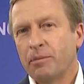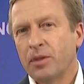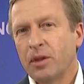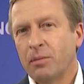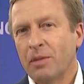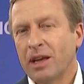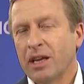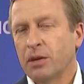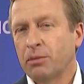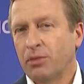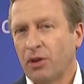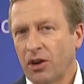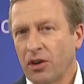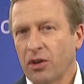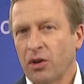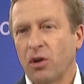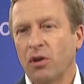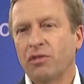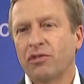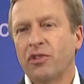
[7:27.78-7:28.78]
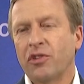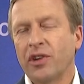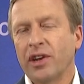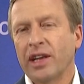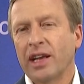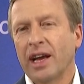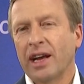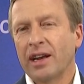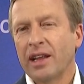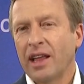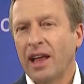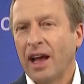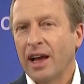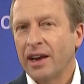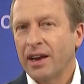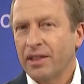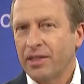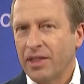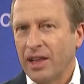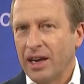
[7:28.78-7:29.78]
make a product offering. And I
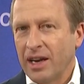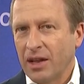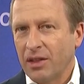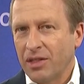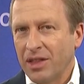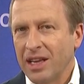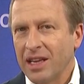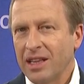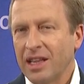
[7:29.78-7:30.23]
think